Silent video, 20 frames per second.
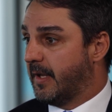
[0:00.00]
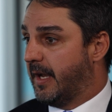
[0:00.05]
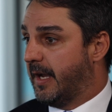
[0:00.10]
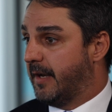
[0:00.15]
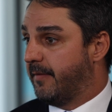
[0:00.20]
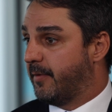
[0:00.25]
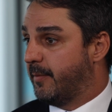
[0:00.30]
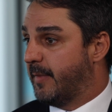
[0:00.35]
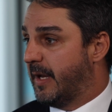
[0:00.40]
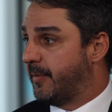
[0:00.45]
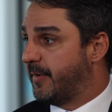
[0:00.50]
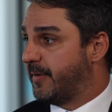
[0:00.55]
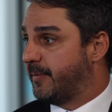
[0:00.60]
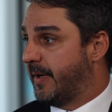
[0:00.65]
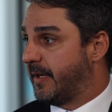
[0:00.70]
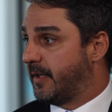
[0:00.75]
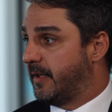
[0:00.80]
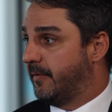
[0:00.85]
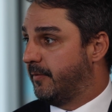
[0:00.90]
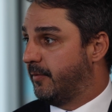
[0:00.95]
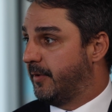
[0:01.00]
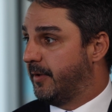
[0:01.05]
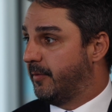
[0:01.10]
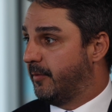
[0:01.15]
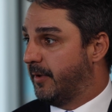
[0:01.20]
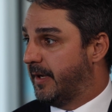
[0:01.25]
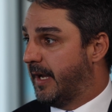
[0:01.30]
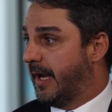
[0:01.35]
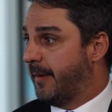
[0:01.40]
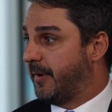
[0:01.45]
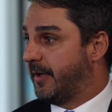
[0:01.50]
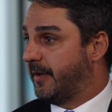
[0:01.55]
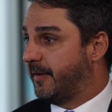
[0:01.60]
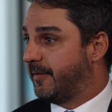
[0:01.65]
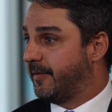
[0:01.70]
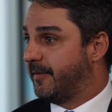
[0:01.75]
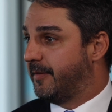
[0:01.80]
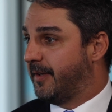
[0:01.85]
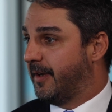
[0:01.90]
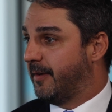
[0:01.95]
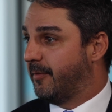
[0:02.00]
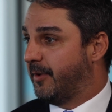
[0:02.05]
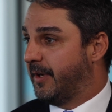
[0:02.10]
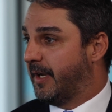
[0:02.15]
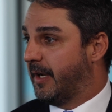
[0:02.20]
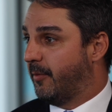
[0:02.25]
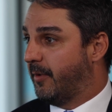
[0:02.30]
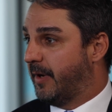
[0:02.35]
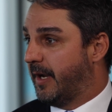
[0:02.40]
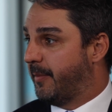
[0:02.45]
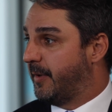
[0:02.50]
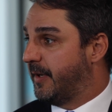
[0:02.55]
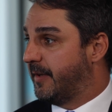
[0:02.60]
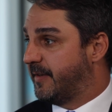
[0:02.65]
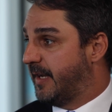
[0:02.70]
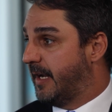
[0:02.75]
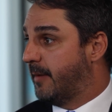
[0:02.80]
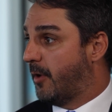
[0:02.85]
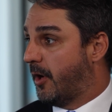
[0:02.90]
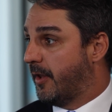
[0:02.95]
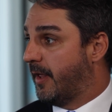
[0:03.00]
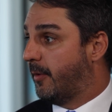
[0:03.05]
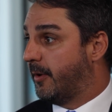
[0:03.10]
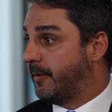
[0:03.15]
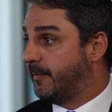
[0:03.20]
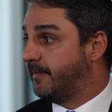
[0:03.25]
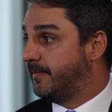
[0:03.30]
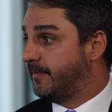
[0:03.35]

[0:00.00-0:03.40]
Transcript: and from that perspective, we're happy to stand by that one.